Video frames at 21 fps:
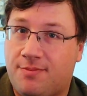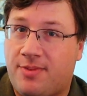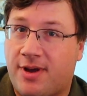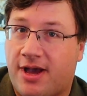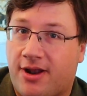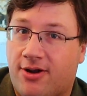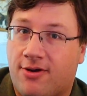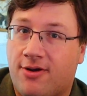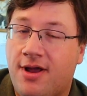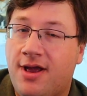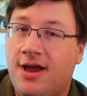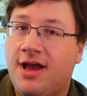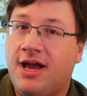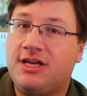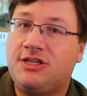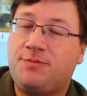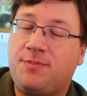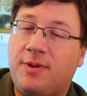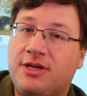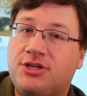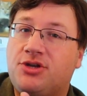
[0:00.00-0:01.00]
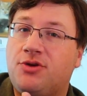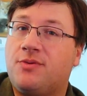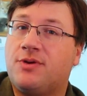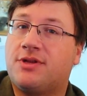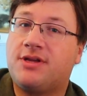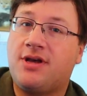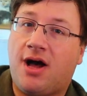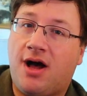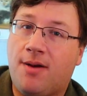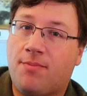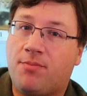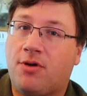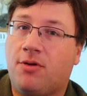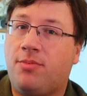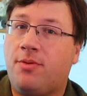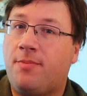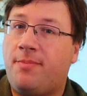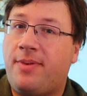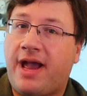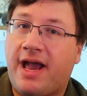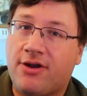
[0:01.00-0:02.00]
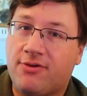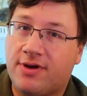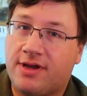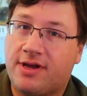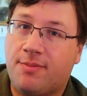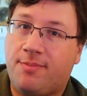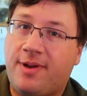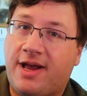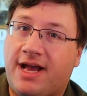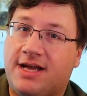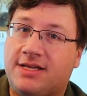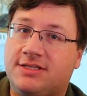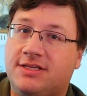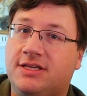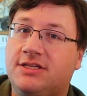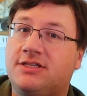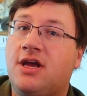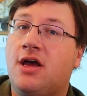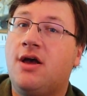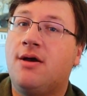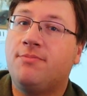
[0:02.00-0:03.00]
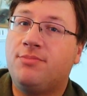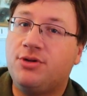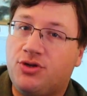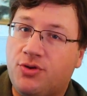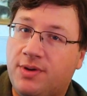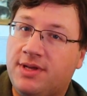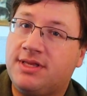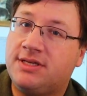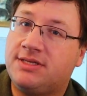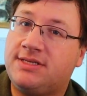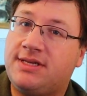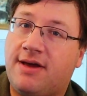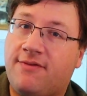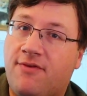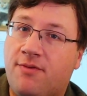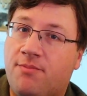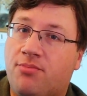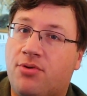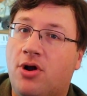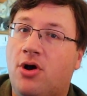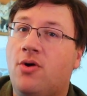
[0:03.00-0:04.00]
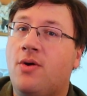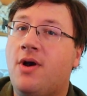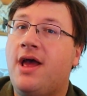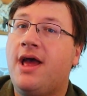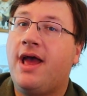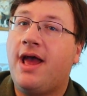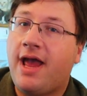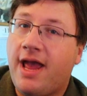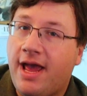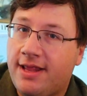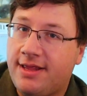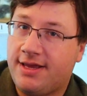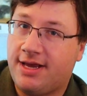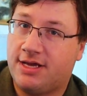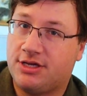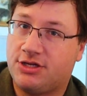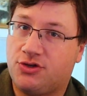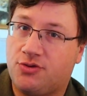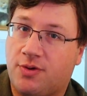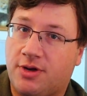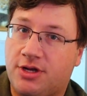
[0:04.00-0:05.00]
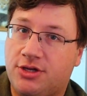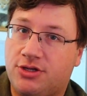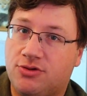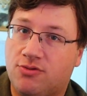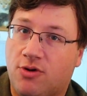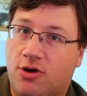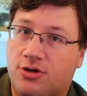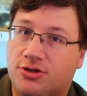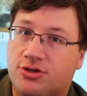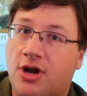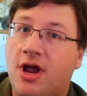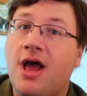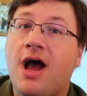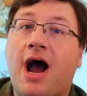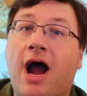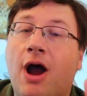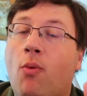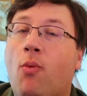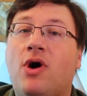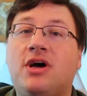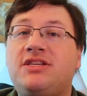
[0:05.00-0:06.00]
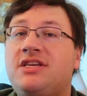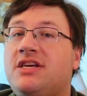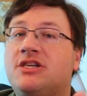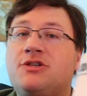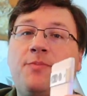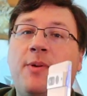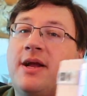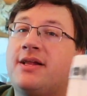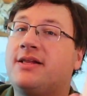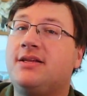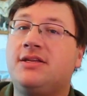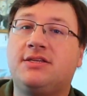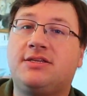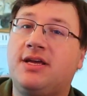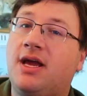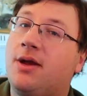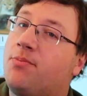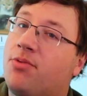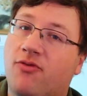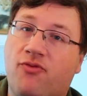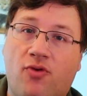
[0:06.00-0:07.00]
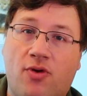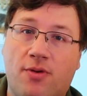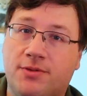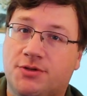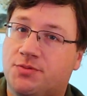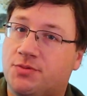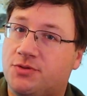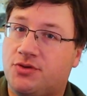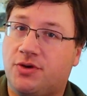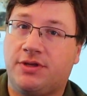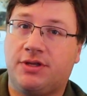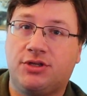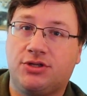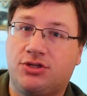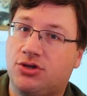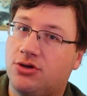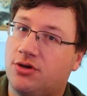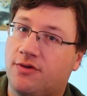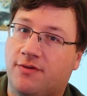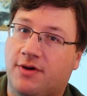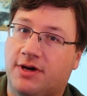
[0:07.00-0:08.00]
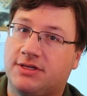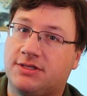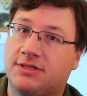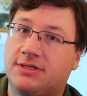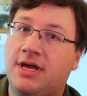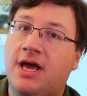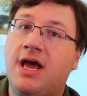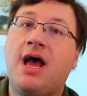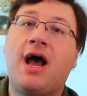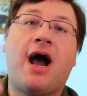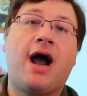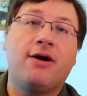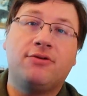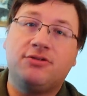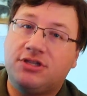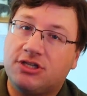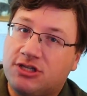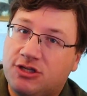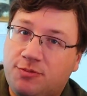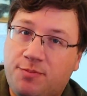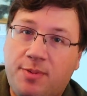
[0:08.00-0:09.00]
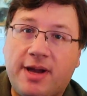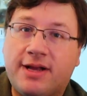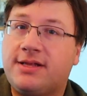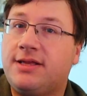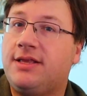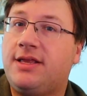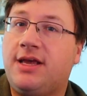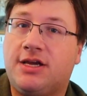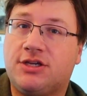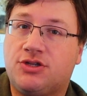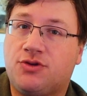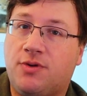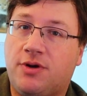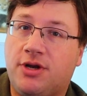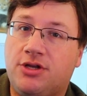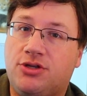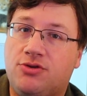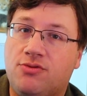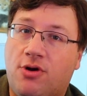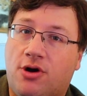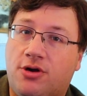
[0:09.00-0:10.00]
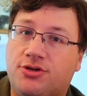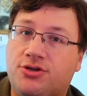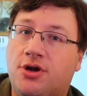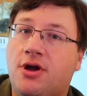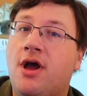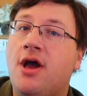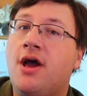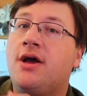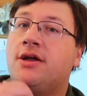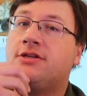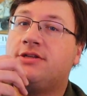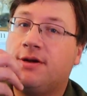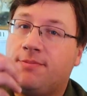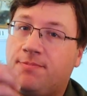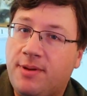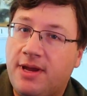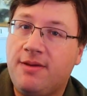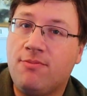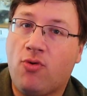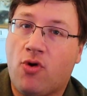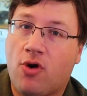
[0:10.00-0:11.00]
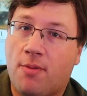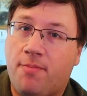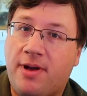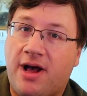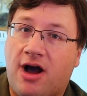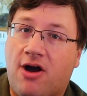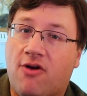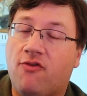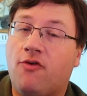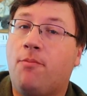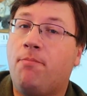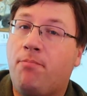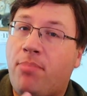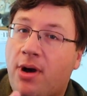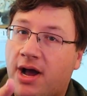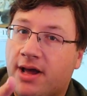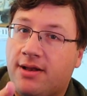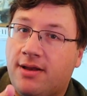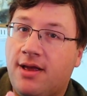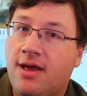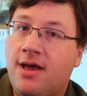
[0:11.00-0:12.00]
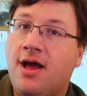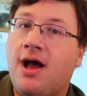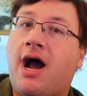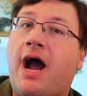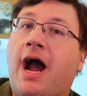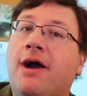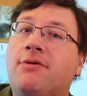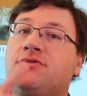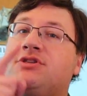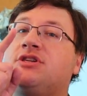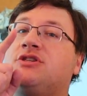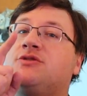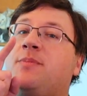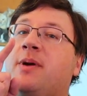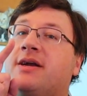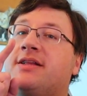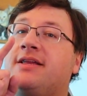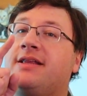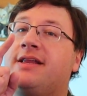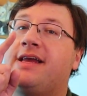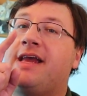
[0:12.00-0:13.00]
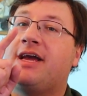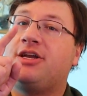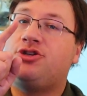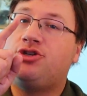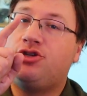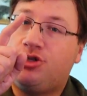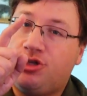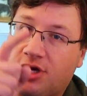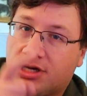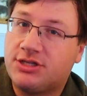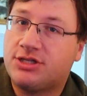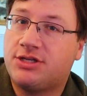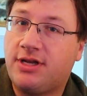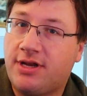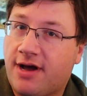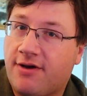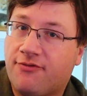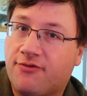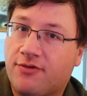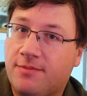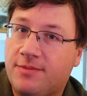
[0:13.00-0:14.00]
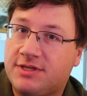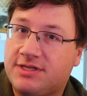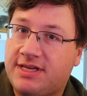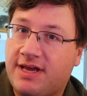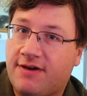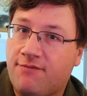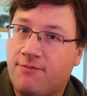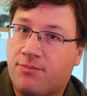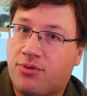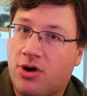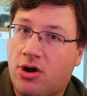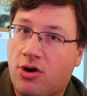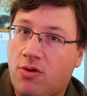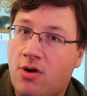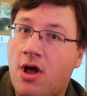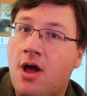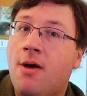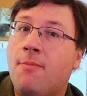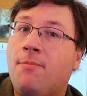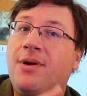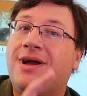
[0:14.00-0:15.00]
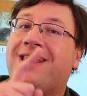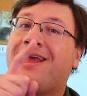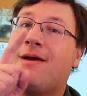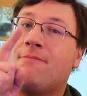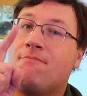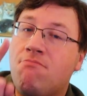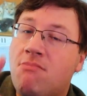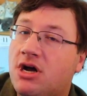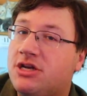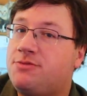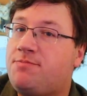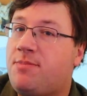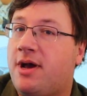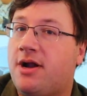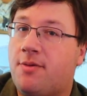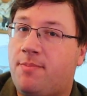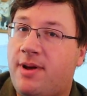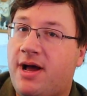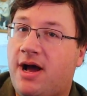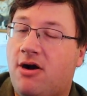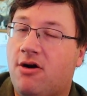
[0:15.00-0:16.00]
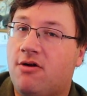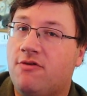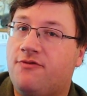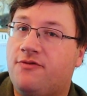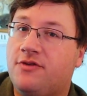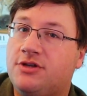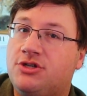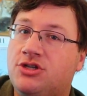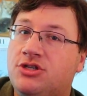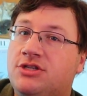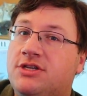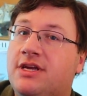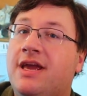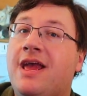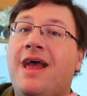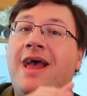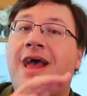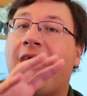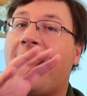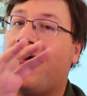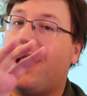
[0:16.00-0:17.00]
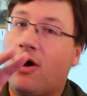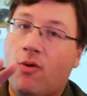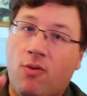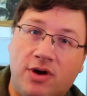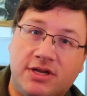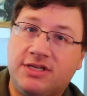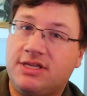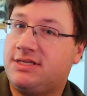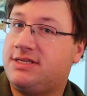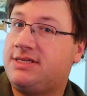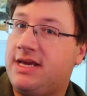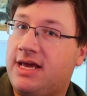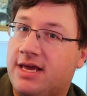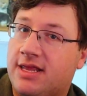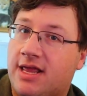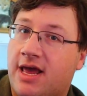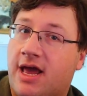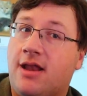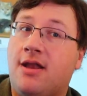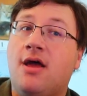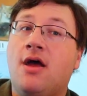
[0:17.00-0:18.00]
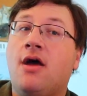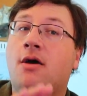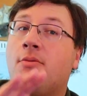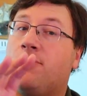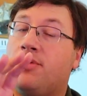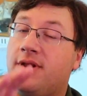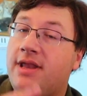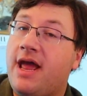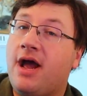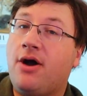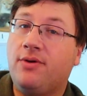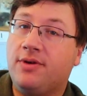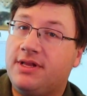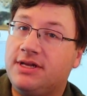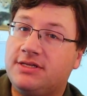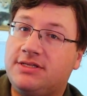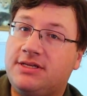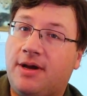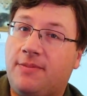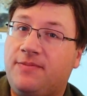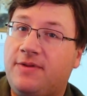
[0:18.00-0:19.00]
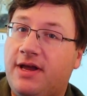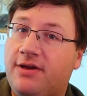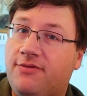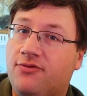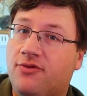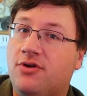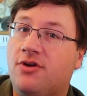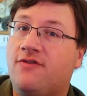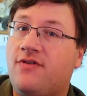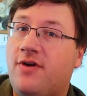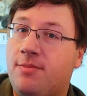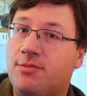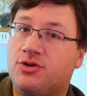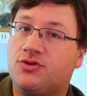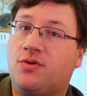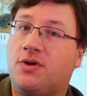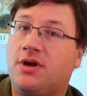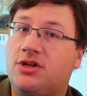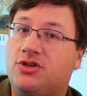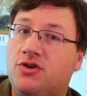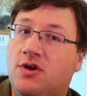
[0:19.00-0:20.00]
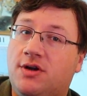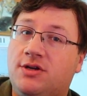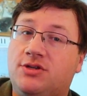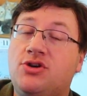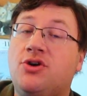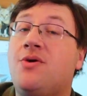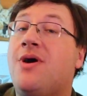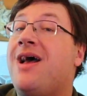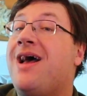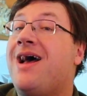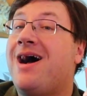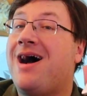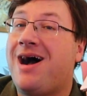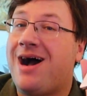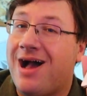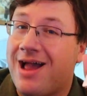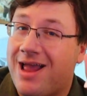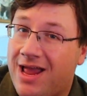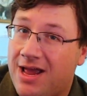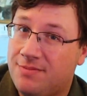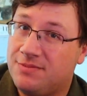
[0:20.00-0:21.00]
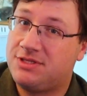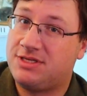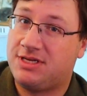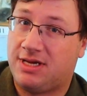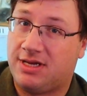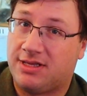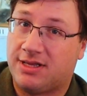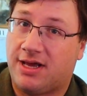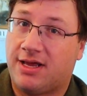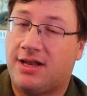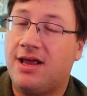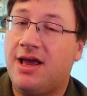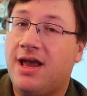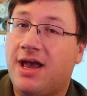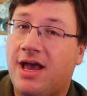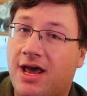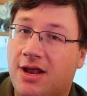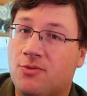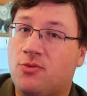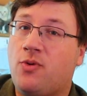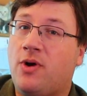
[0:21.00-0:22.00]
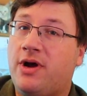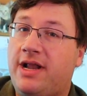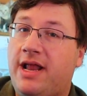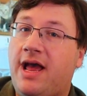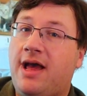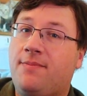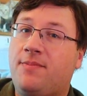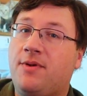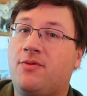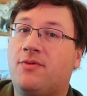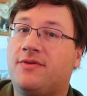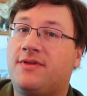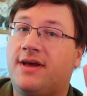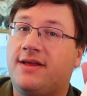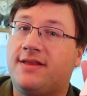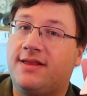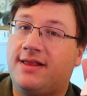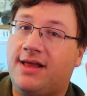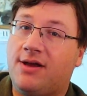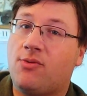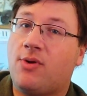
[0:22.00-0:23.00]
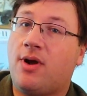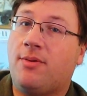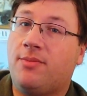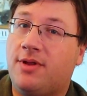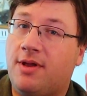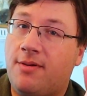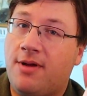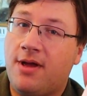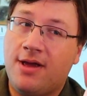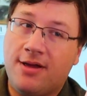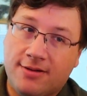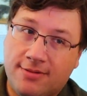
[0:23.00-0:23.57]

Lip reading: better, especially with comparable battery capacities between the 7 Pro and the S22 Ultra. I wasn't expecting the same performance between these two devices. I was expecting the S22 Ultra to be more powerful, but I was expecting to get just enough from the 7 Pro, but get much better power efficiency, and I wasn't seeing that. But now with this update for November 2022, I am seeing that. And I'm quite happy with that they were able to